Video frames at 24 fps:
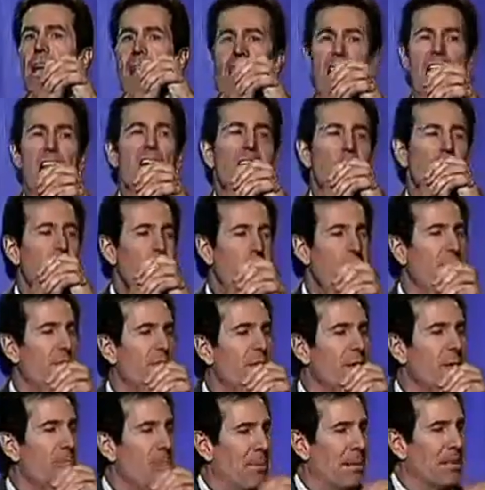as you build your
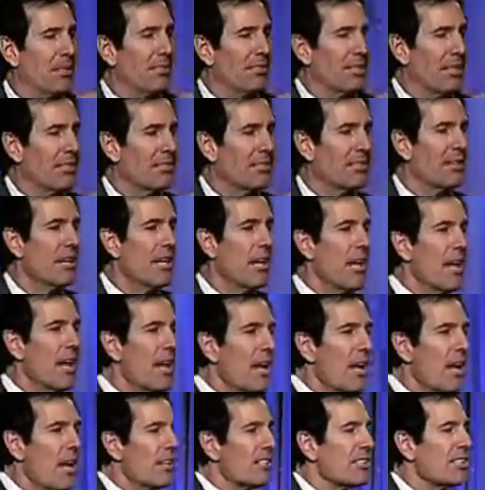business.
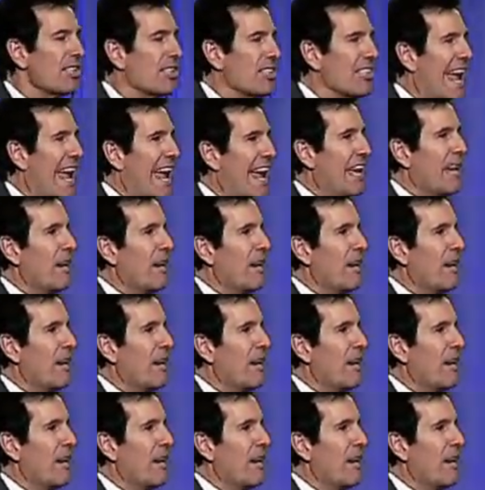Stay